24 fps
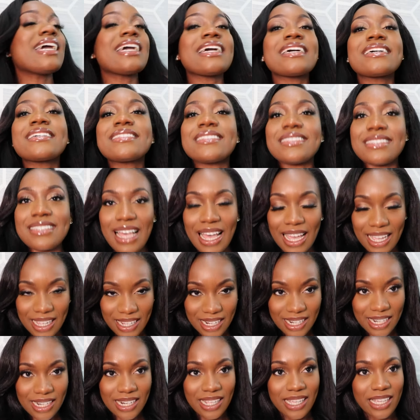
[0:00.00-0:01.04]

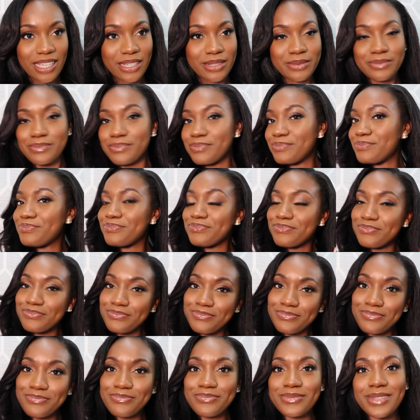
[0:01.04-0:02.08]
Exactly.
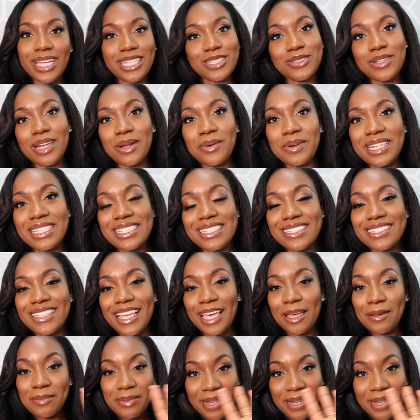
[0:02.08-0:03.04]
Yeah. That's all I wanted to say.